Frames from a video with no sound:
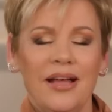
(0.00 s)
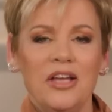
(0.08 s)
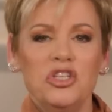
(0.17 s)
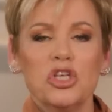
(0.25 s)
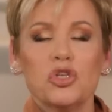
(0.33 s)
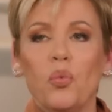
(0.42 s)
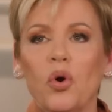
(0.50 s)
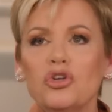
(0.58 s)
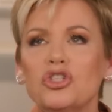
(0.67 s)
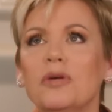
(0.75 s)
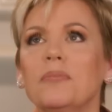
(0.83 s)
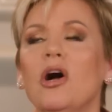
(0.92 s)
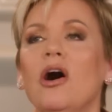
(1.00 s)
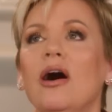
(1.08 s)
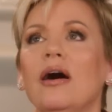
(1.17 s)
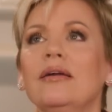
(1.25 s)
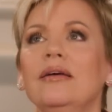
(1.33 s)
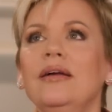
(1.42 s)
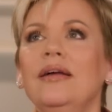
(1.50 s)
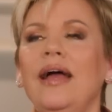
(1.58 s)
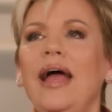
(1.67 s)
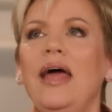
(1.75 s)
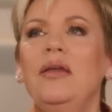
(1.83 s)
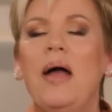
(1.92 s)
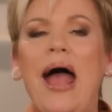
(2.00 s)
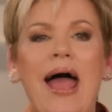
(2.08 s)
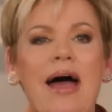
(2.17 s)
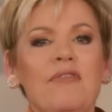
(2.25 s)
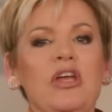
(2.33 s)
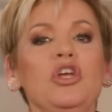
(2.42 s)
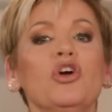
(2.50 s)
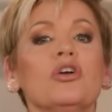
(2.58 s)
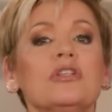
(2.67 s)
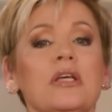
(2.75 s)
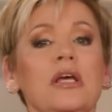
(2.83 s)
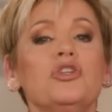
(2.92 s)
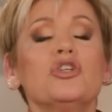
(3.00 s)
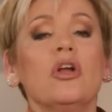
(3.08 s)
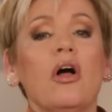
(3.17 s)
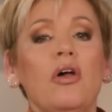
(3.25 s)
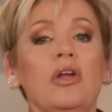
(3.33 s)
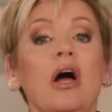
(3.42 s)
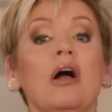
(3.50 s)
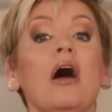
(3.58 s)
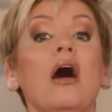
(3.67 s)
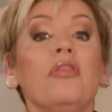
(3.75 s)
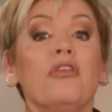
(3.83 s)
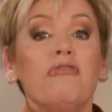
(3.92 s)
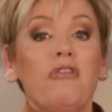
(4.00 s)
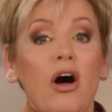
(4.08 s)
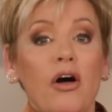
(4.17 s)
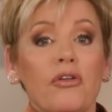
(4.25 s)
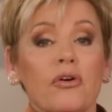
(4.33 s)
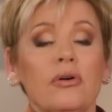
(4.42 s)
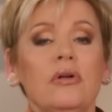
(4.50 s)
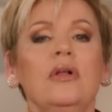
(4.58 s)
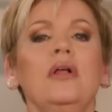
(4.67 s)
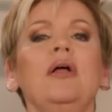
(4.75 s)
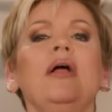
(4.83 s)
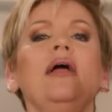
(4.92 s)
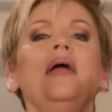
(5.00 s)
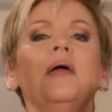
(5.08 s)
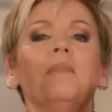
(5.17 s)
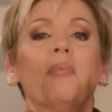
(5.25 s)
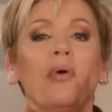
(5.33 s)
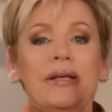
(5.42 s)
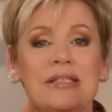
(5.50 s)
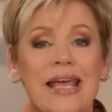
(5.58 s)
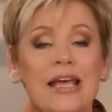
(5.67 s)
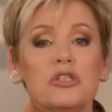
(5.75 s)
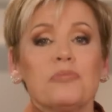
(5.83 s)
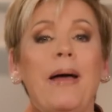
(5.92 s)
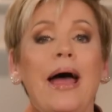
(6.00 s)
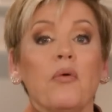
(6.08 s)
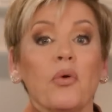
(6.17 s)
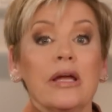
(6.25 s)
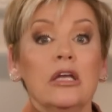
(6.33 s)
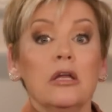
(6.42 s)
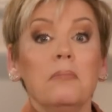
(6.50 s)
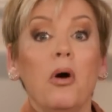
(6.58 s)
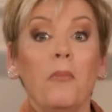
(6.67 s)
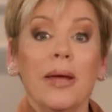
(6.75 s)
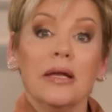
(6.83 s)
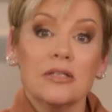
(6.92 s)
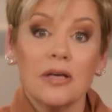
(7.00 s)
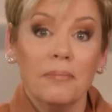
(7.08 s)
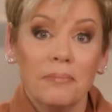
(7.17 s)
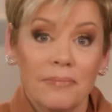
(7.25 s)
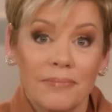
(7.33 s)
And just worship God. And having your attention on the Father, it brings His power into momentum.